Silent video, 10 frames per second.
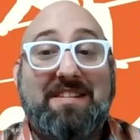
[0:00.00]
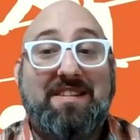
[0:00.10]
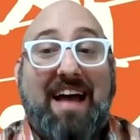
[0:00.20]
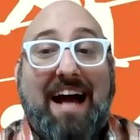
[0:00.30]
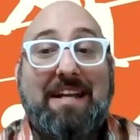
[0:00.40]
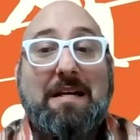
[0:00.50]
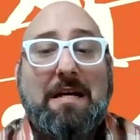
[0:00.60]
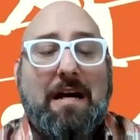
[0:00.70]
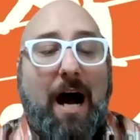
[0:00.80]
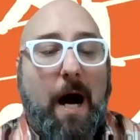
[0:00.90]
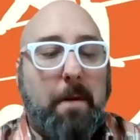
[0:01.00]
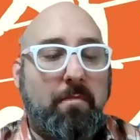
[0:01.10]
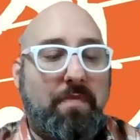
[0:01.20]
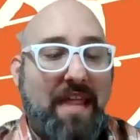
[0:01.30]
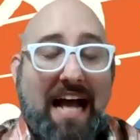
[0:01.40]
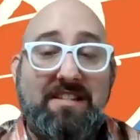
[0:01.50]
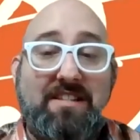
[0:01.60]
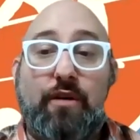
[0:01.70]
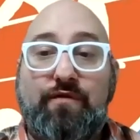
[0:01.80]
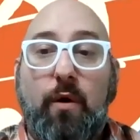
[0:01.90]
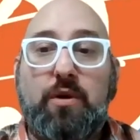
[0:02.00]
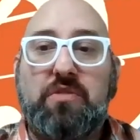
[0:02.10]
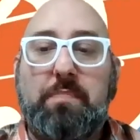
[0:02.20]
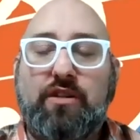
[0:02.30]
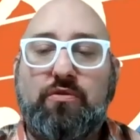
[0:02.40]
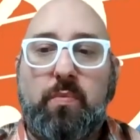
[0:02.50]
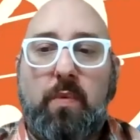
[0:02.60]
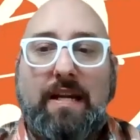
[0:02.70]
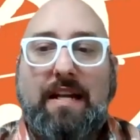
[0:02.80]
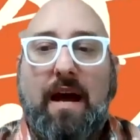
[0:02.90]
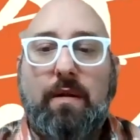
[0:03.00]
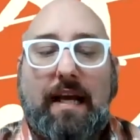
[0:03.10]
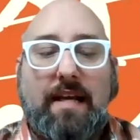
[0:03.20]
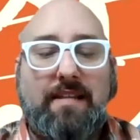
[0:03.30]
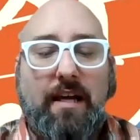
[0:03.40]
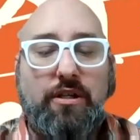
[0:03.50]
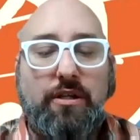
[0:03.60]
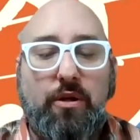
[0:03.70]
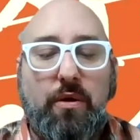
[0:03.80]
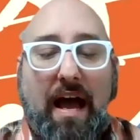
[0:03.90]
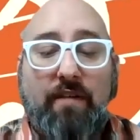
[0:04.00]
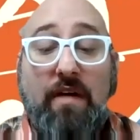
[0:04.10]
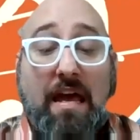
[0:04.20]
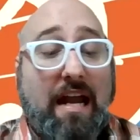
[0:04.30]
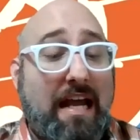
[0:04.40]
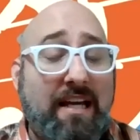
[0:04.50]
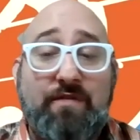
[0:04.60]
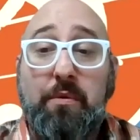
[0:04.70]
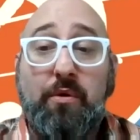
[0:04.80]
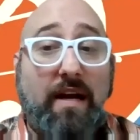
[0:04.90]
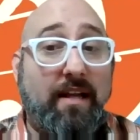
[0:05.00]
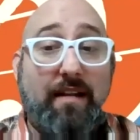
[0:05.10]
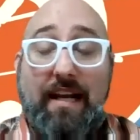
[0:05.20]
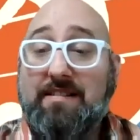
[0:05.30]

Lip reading: Is that that's their focus, because right now, like I said, you have, and I give them credit.